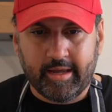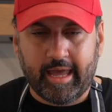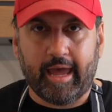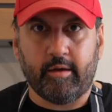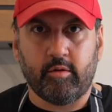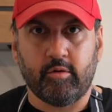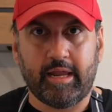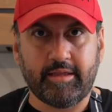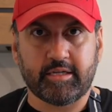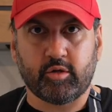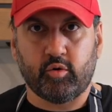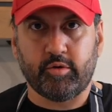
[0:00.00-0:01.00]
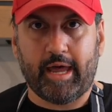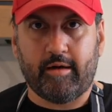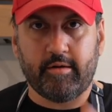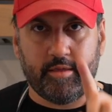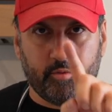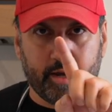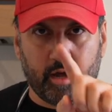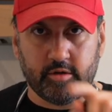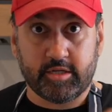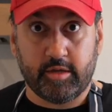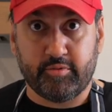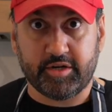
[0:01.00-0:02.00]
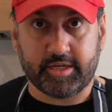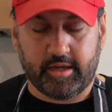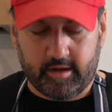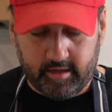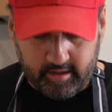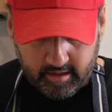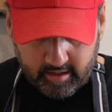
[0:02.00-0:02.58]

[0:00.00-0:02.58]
Okay, we'll let this cool down and then we'll get onto the brisket.